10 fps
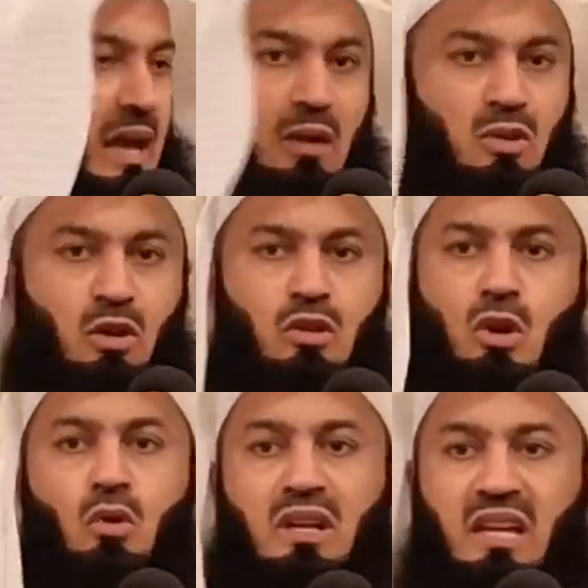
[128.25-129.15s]
I will not
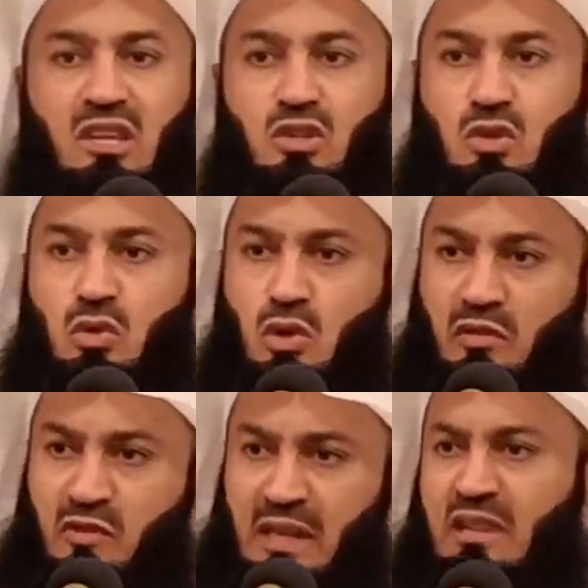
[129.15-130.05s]
hold against you
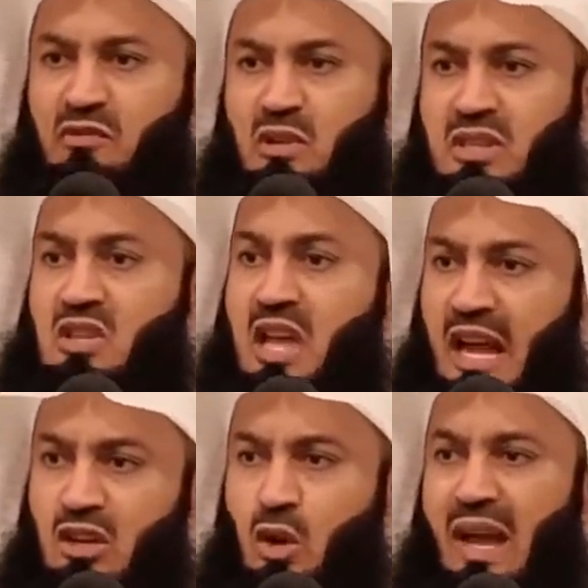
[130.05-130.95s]
your forgetfulness
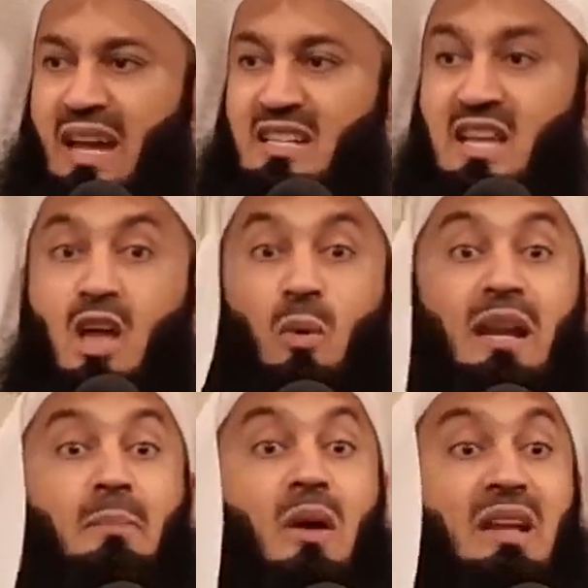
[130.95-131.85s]
and your errors.
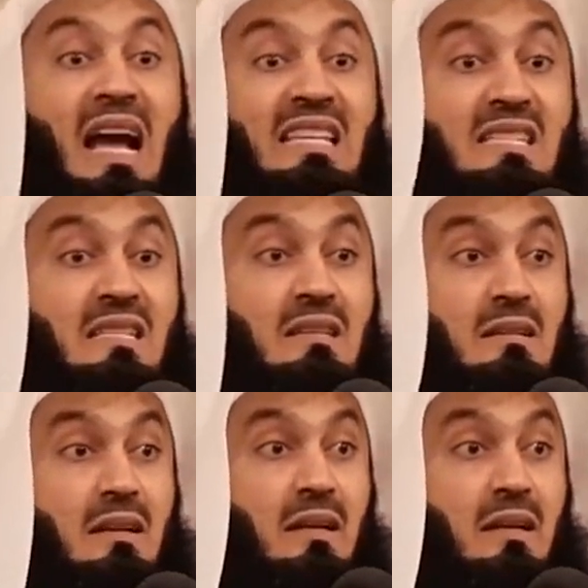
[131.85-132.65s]
What about us?